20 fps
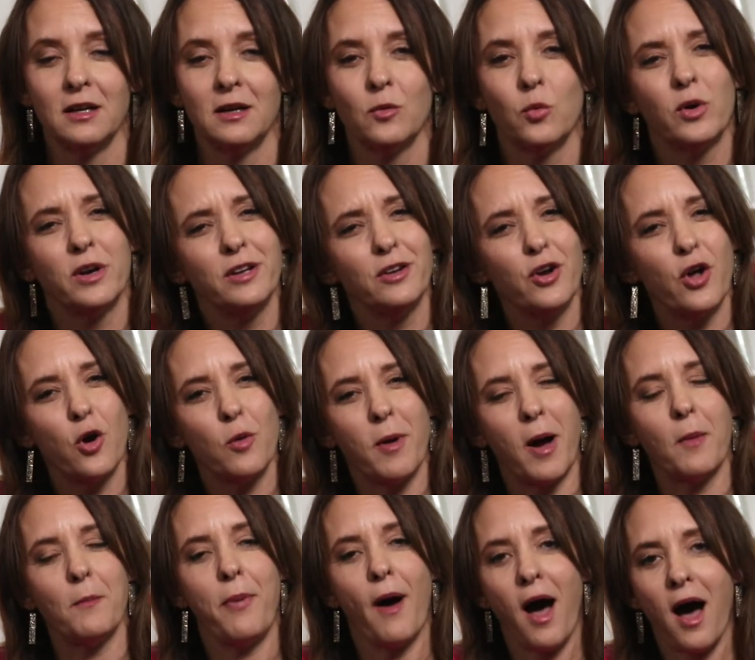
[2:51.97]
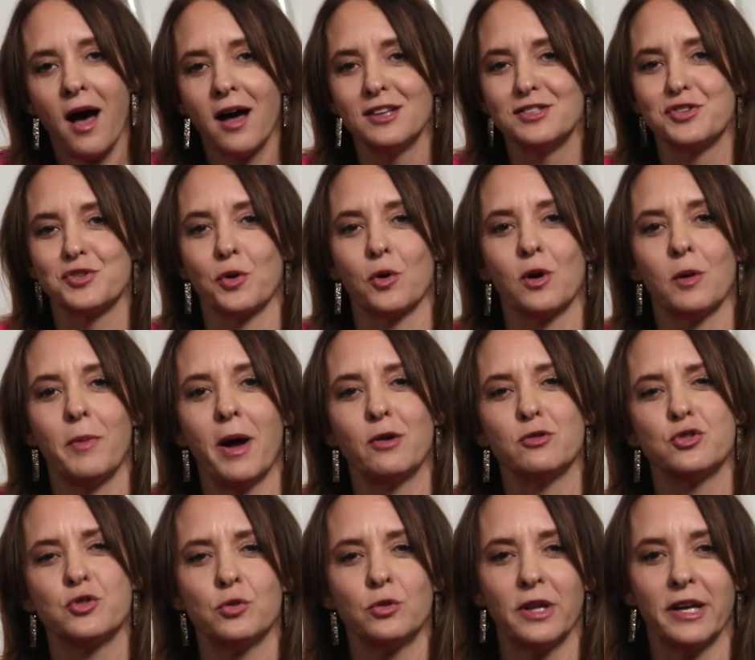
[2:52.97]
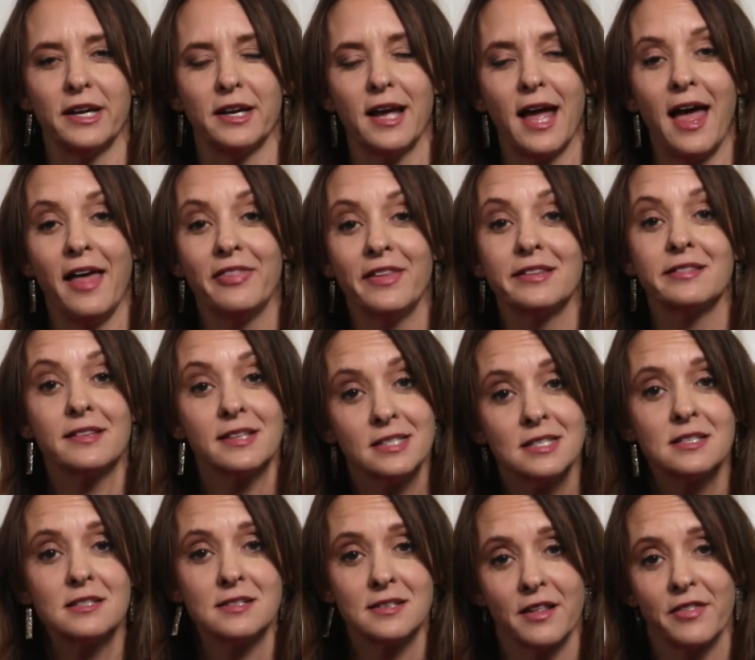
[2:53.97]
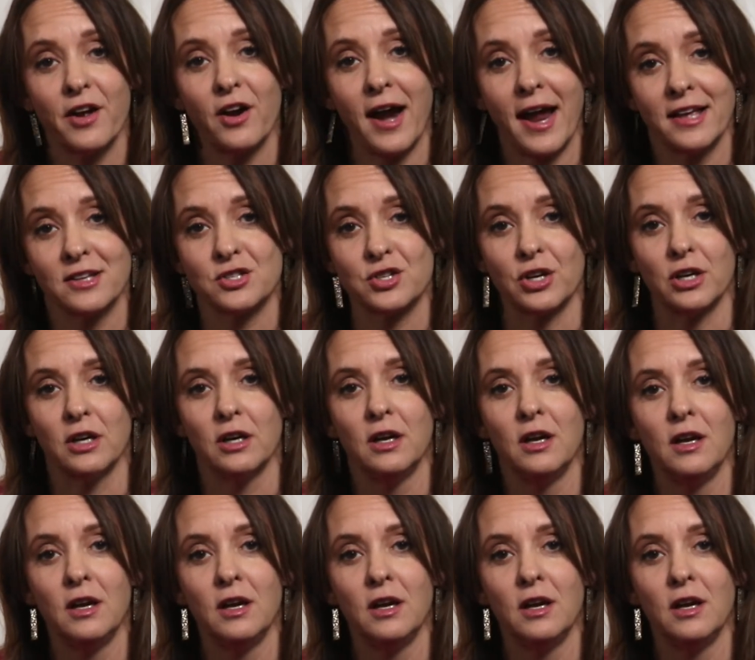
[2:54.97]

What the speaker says: What do you know about pods or about juuling? And then listen to their answer.